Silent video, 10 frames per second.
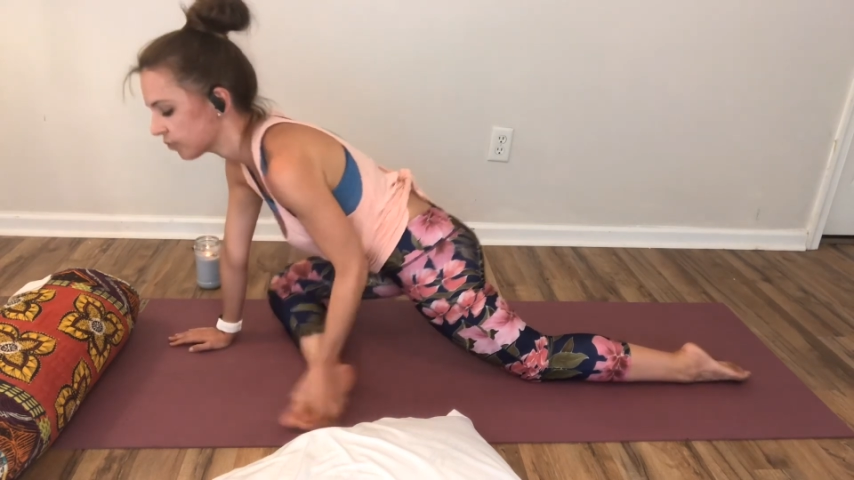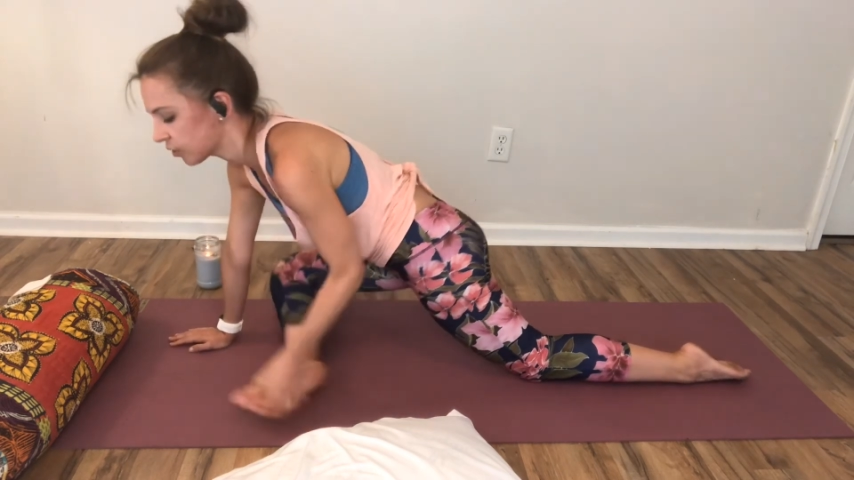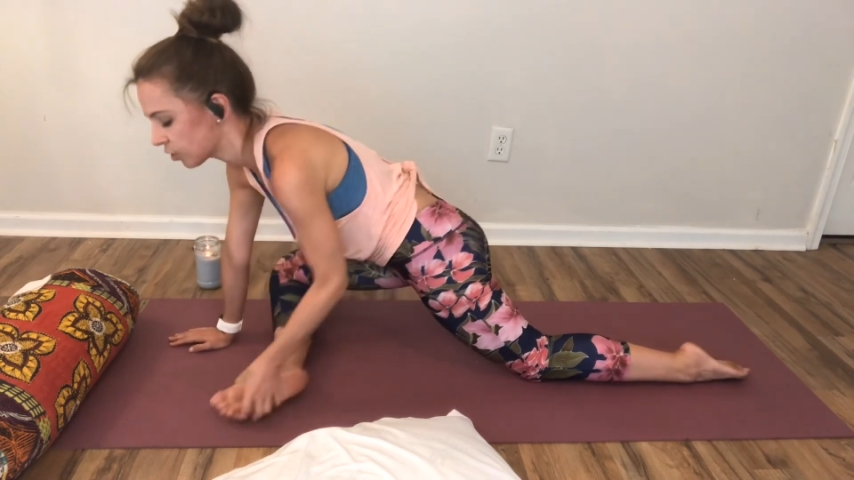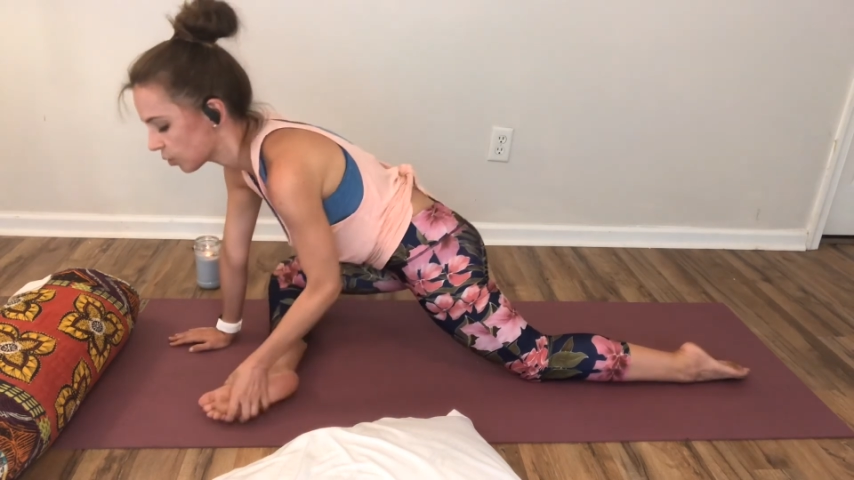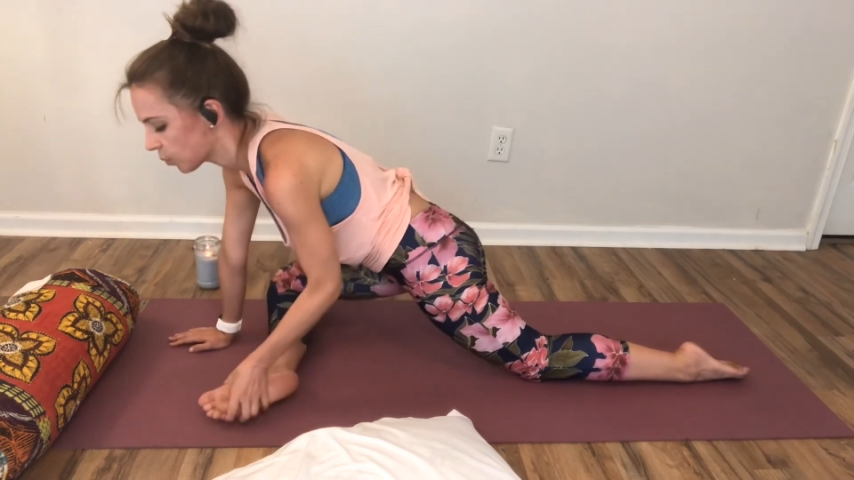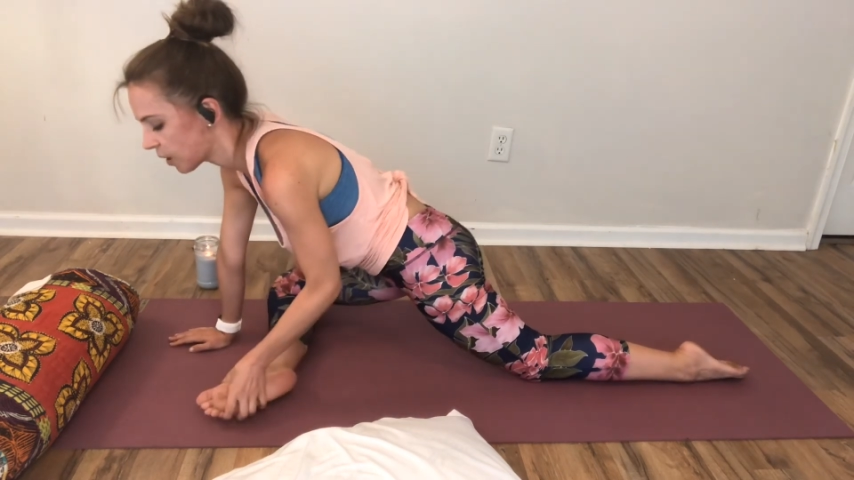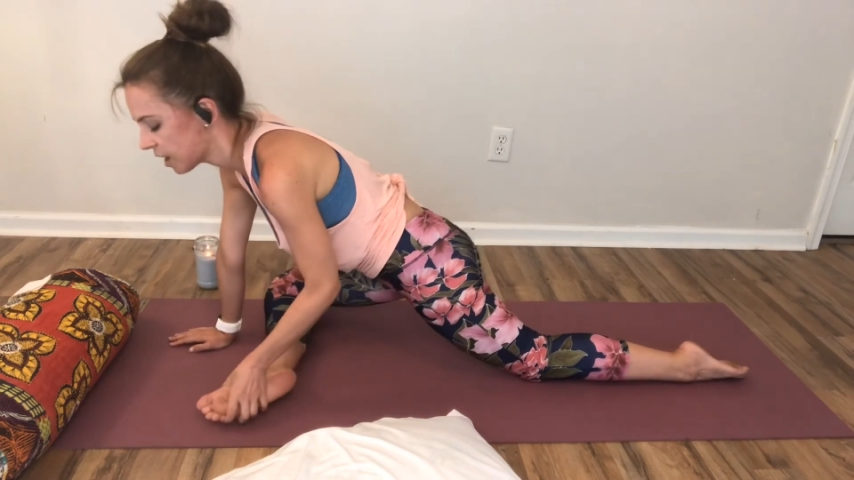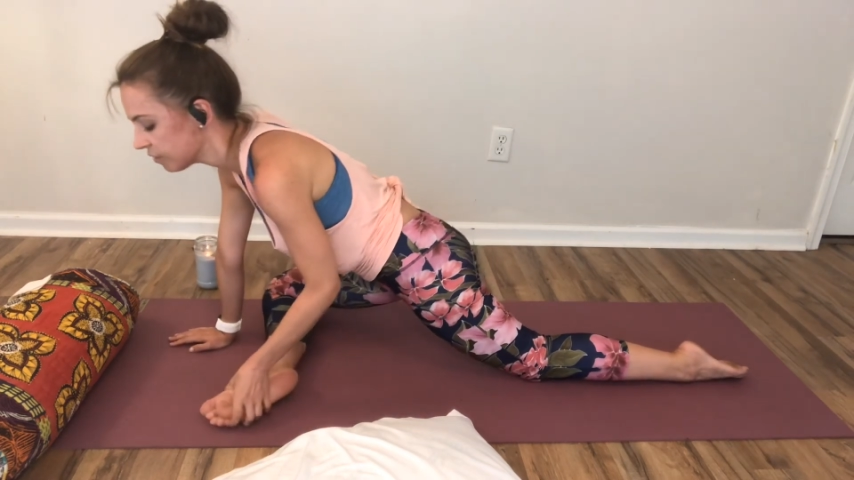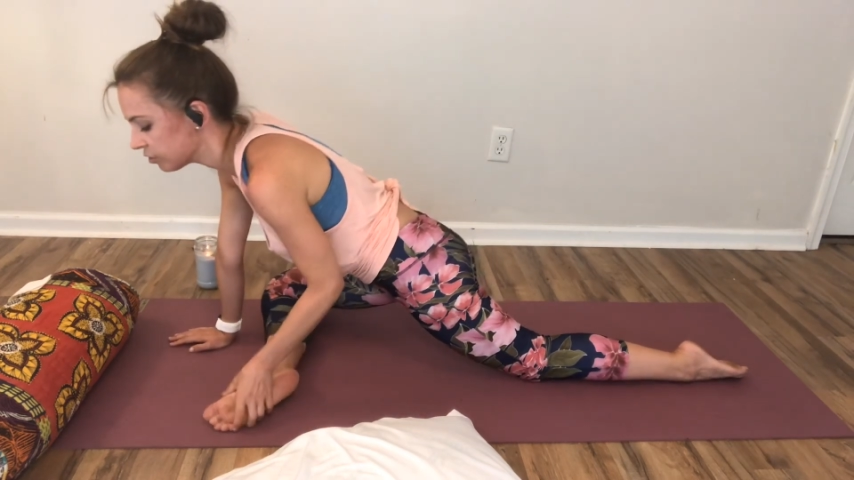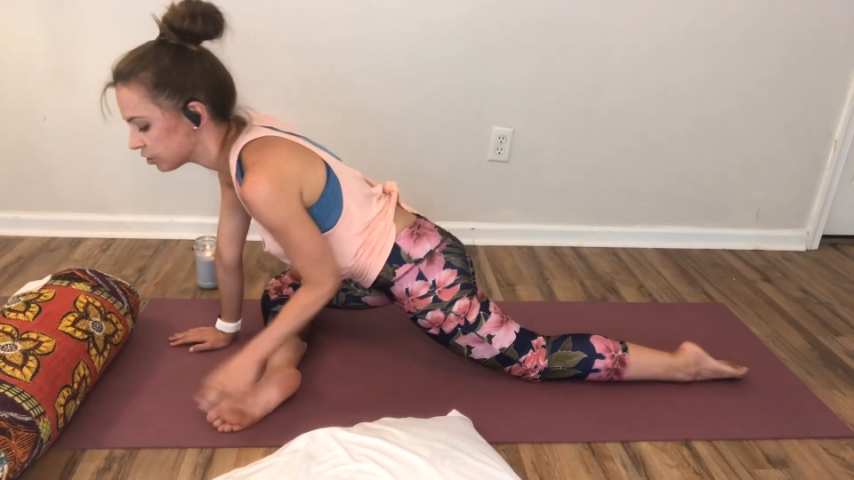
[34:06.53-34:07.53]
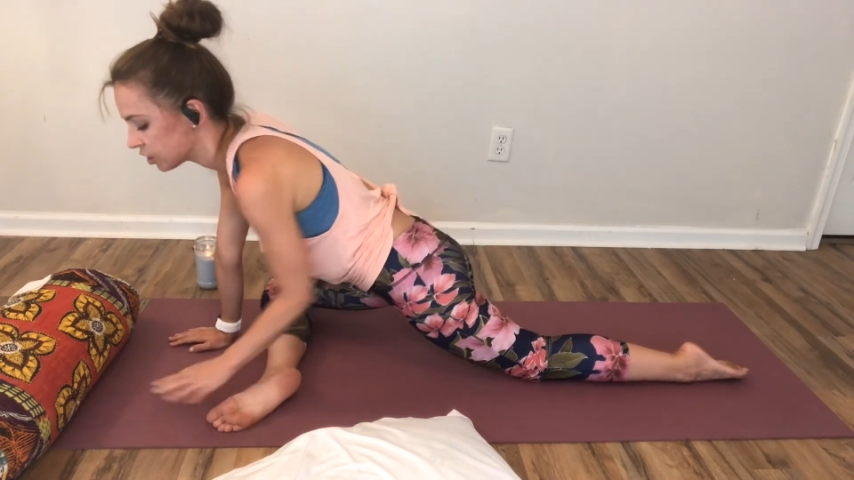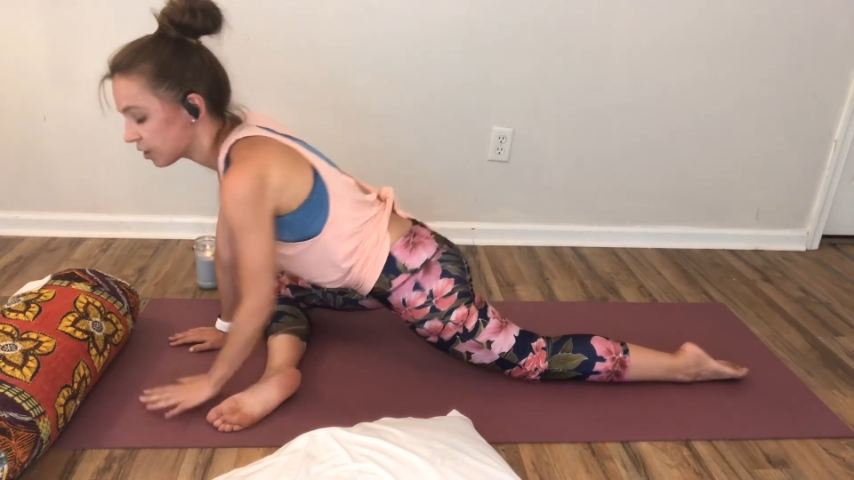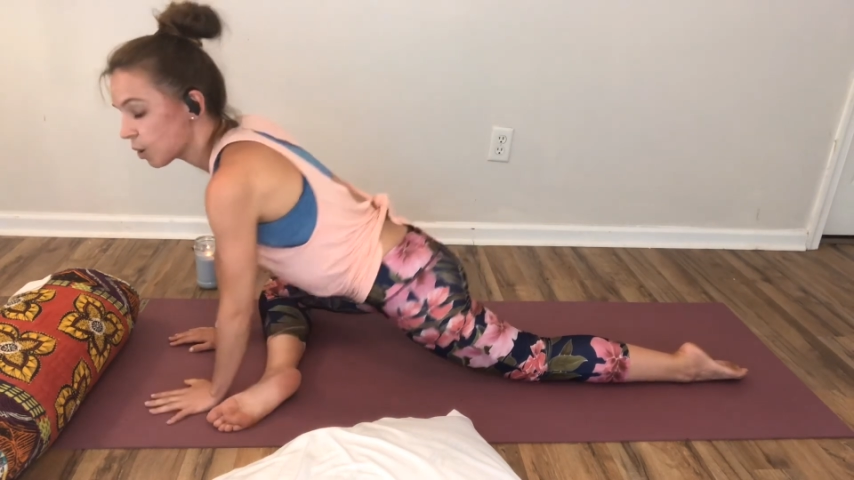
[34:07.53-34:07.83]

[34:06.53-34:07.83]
further away if you're trying to